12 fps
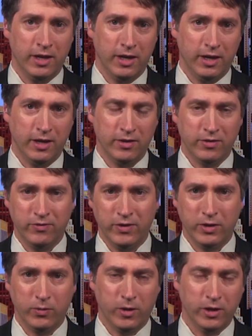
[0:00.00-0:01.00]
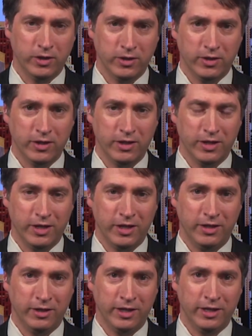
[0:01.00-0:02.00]
and defend Washington
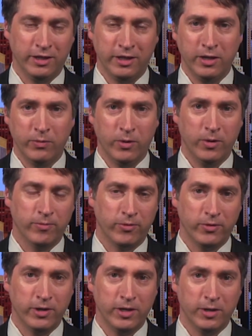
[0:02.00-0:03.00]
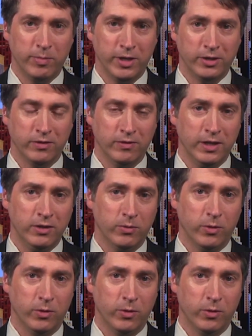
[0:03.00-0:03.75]
and let Lee roam free in Pennsylvania,